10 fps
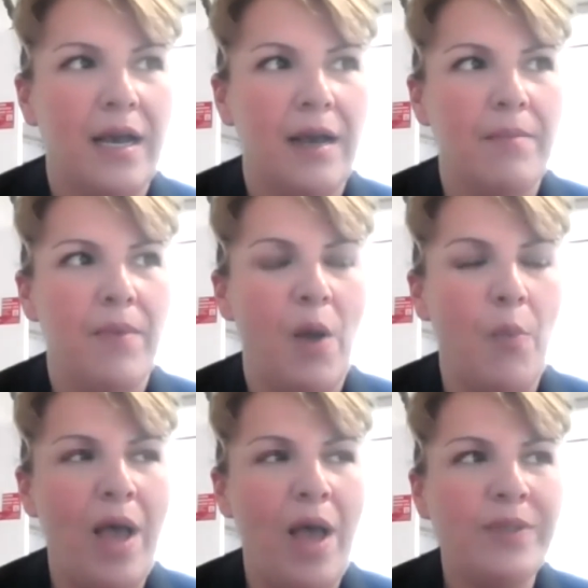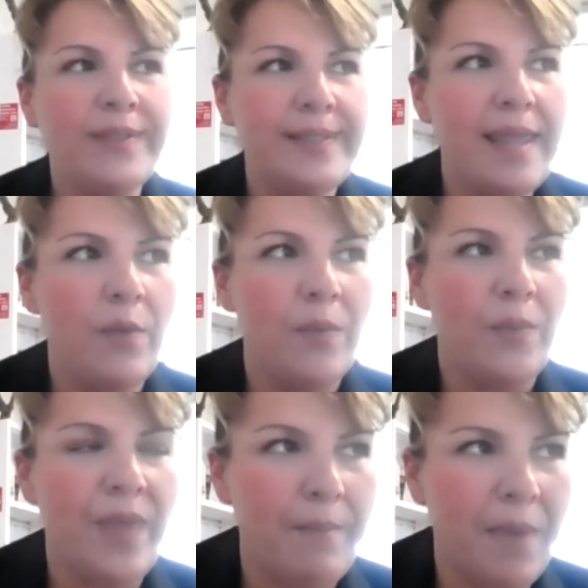well, I will say
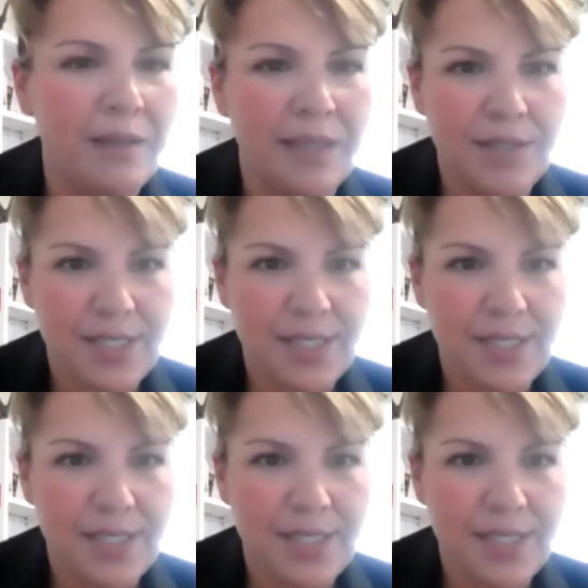that Montclair